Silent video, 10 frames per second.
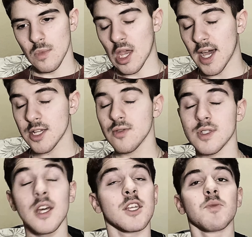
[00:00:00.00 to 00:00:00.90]
I do
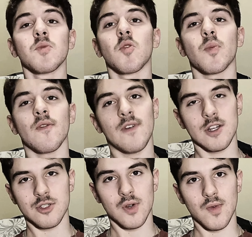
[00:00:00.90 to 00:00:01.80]
intend to be more
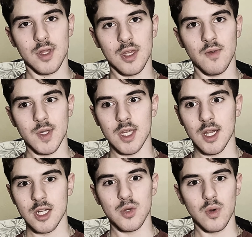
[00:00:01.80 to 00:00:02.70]
professional with the with the
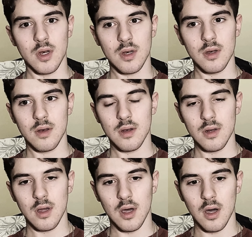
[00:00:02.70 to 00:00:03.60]
next one,
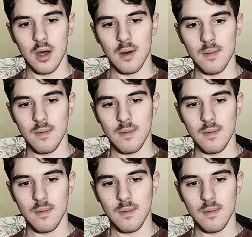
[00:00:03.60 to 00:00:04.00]
um,